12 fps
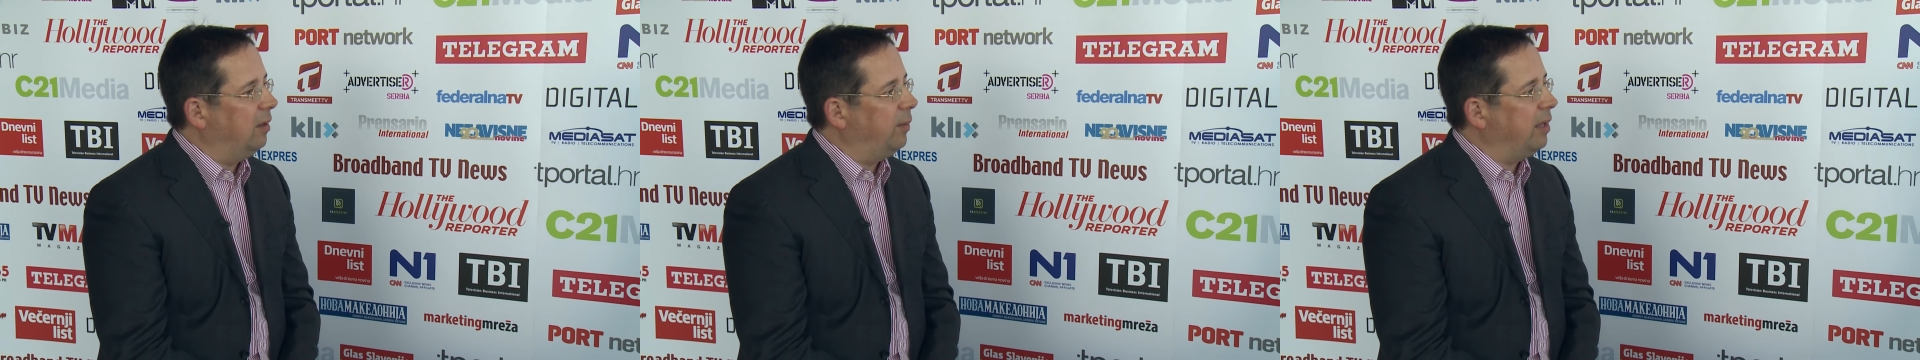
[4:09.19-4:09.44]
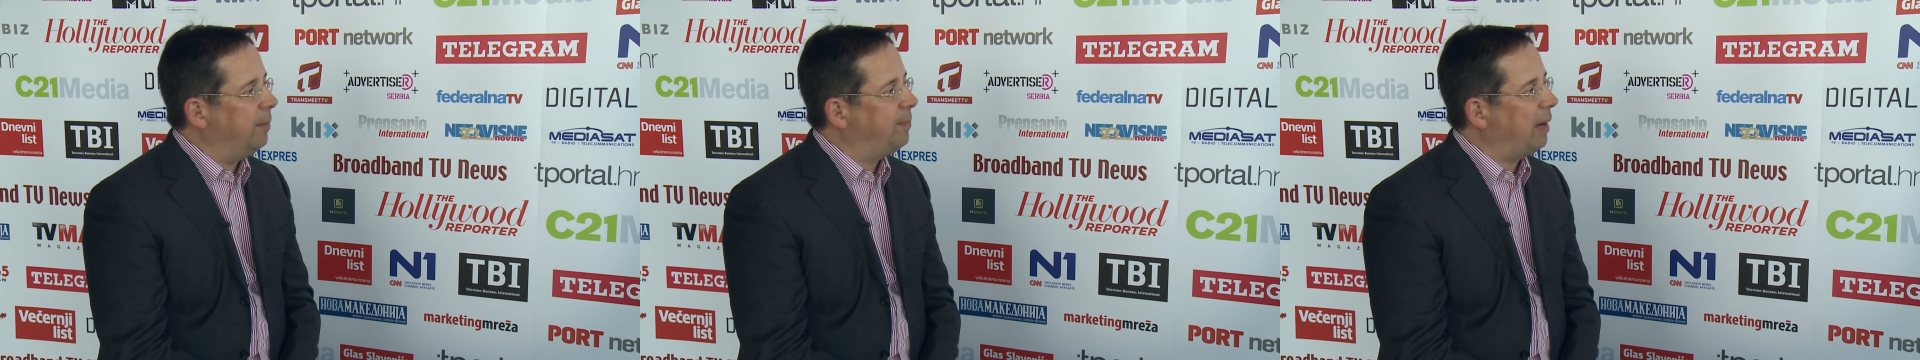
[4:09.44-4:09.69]

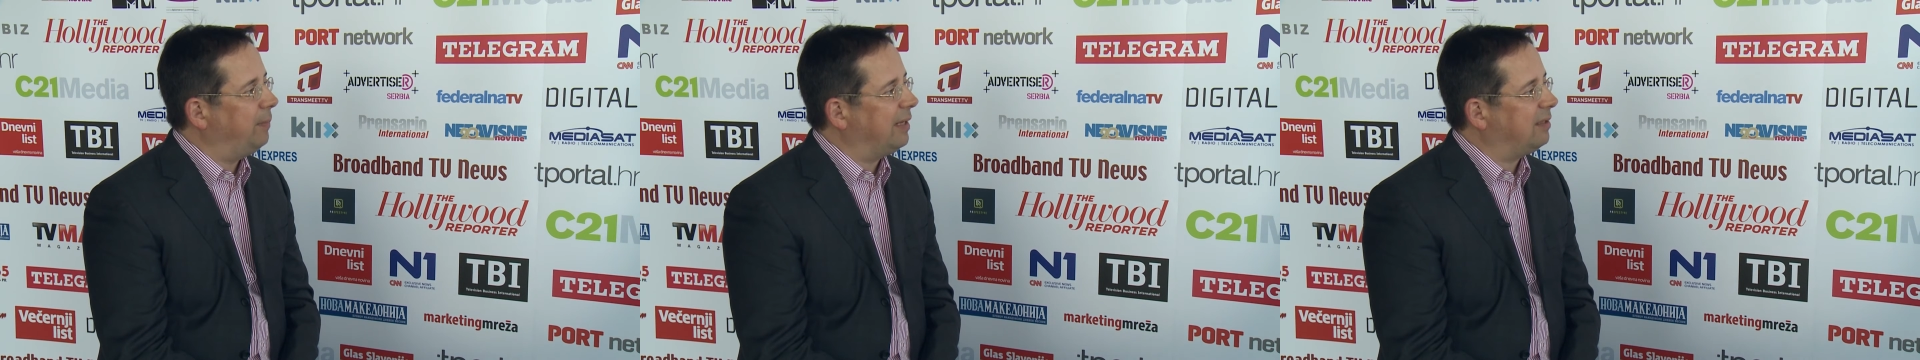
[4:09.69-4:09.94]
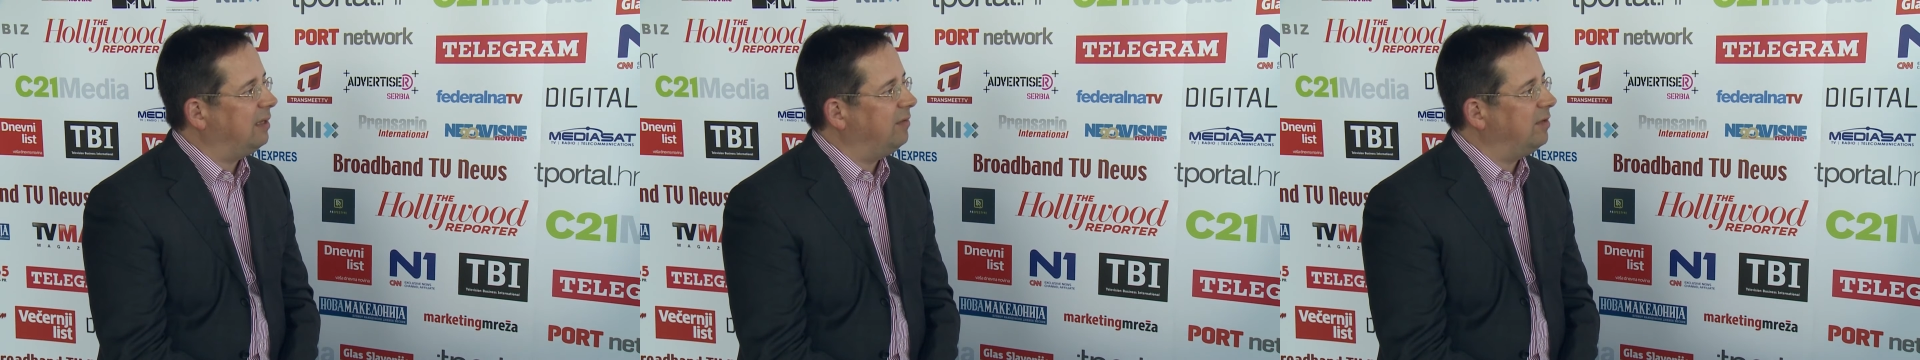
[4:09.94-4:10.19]
when a
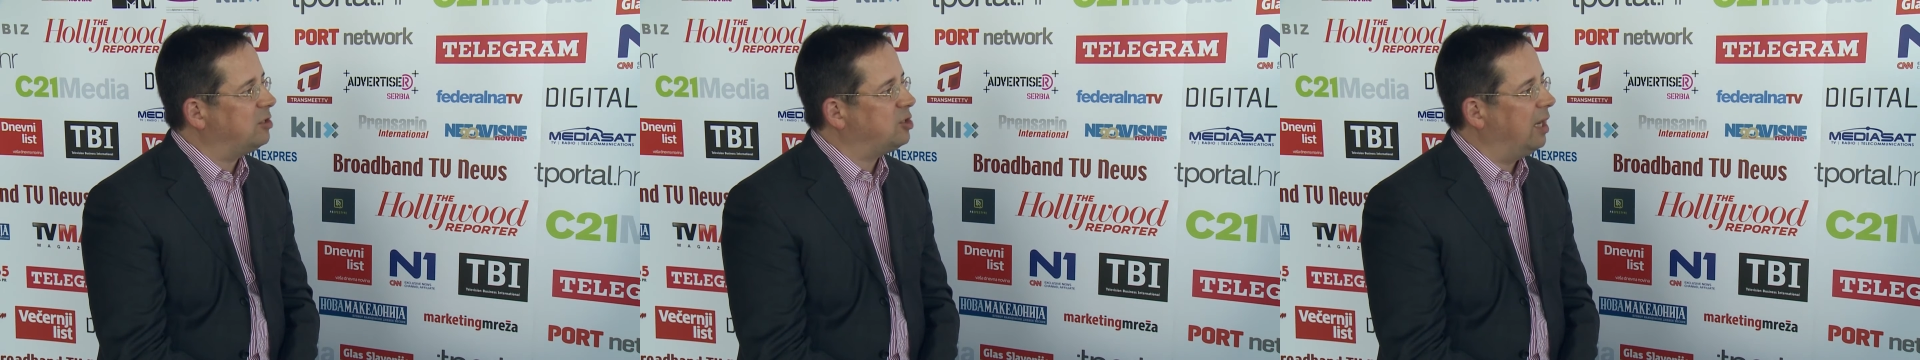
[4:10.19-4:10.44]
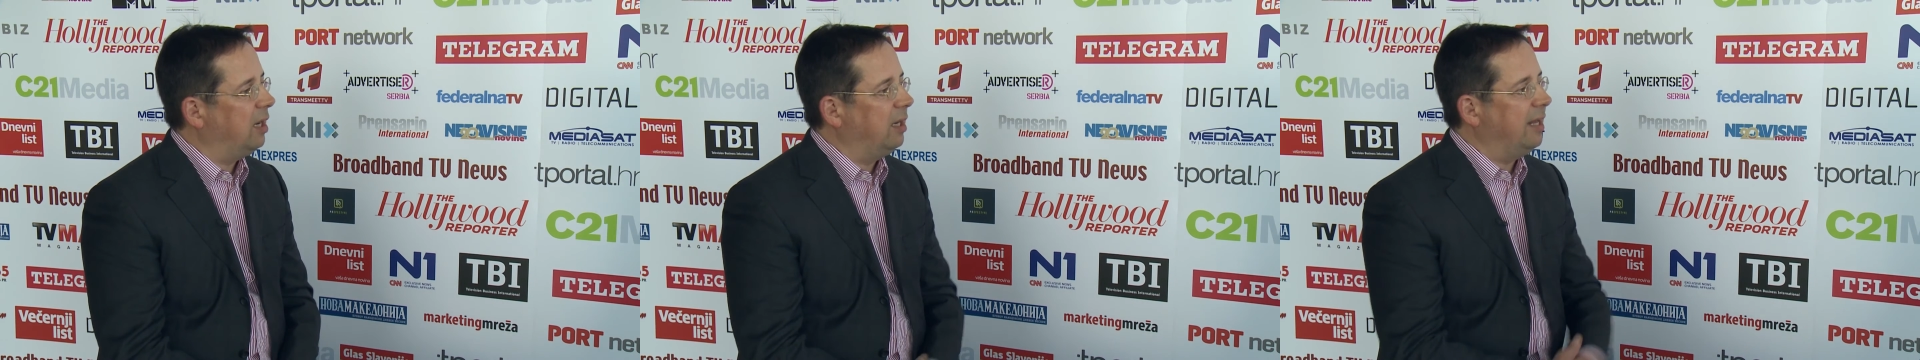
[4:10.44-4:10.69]
public TV
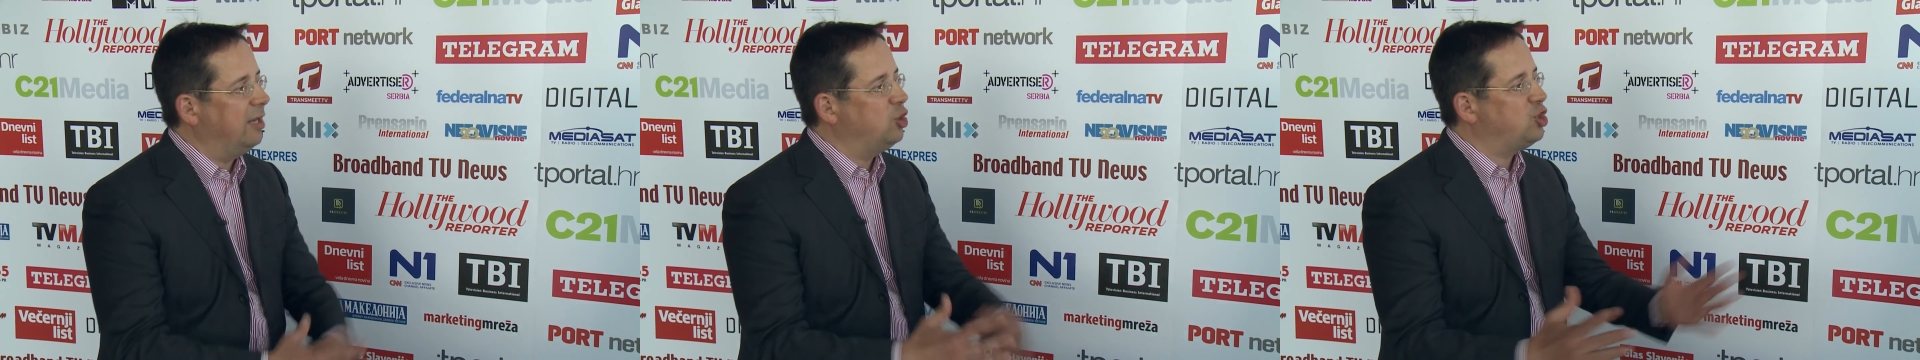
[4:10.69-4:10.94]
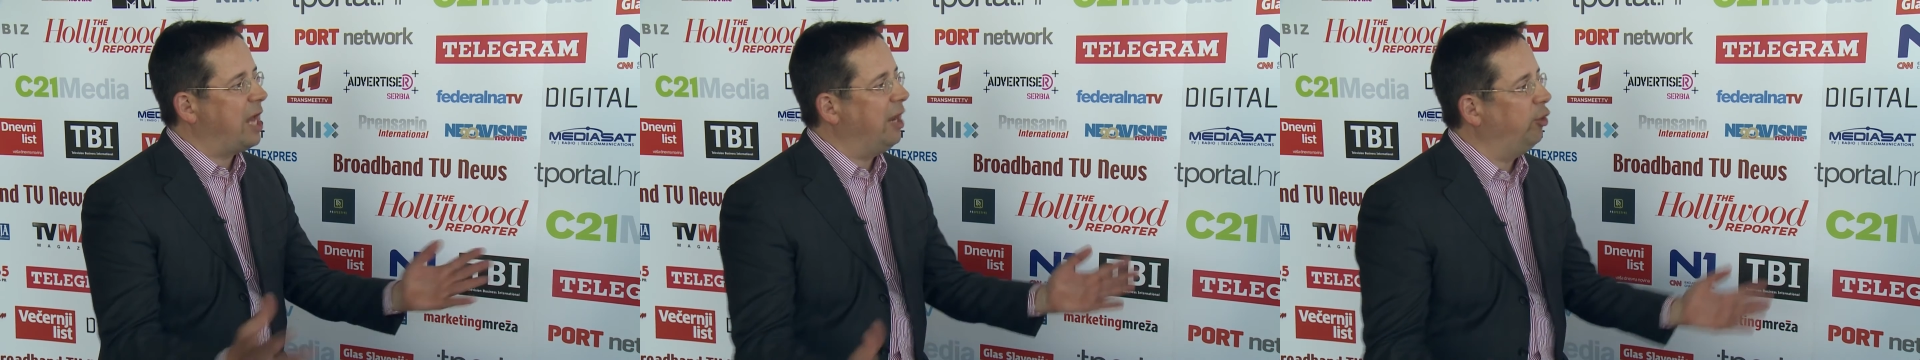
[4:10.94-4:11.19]
channel in
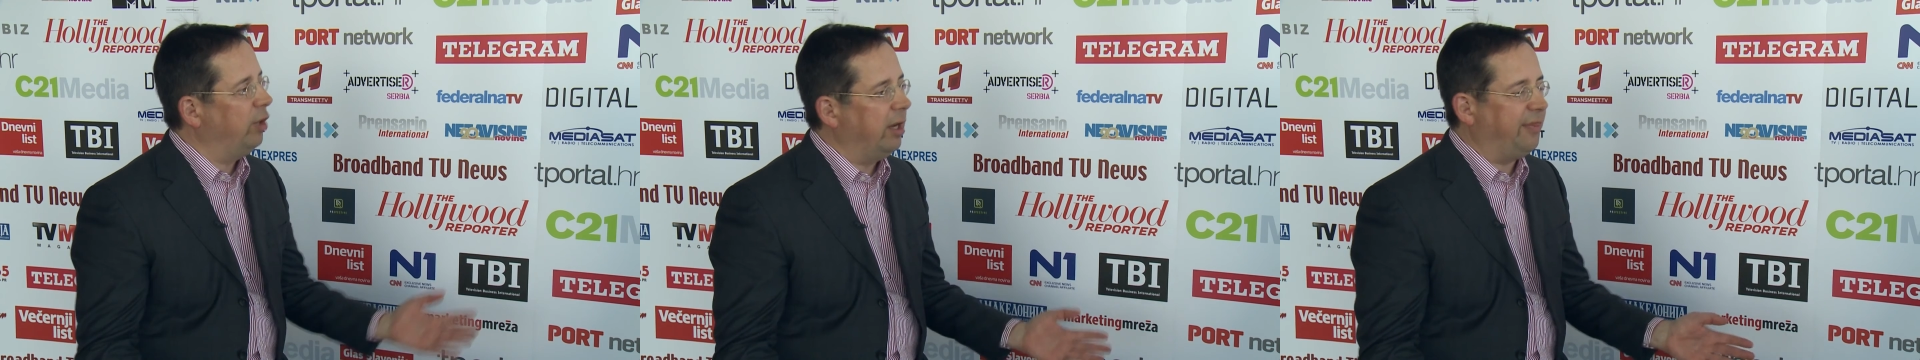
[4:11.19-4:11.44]
general,